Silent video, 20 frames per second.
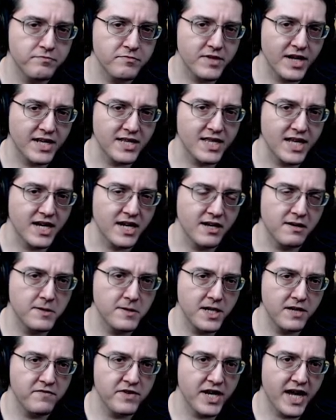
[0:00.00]
that they
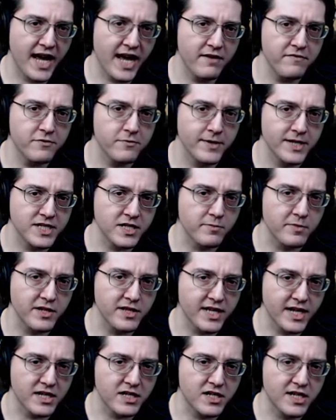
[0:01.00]
even have a recipe
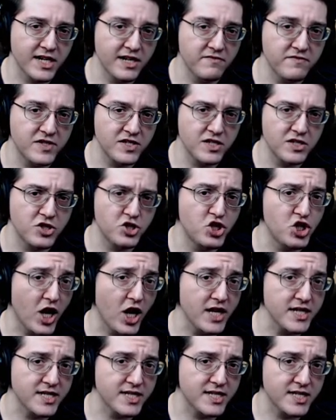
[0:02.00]
that gives
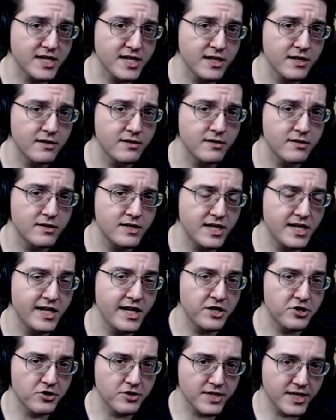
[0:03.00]
just
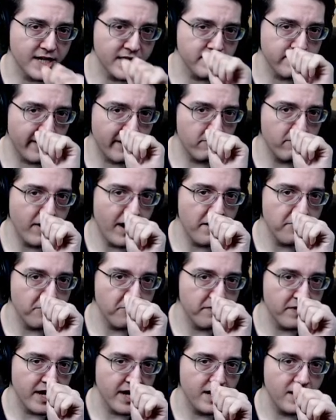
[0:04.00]
denatured seismite rather
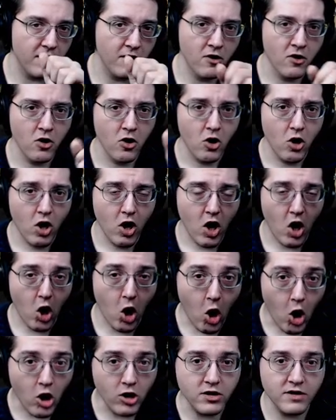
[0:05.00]
than
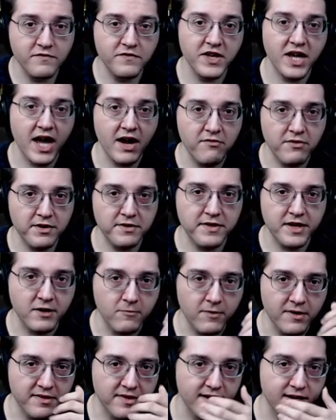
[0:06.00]
all of the everything
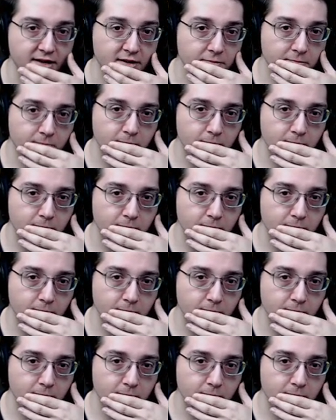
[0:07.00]
with it.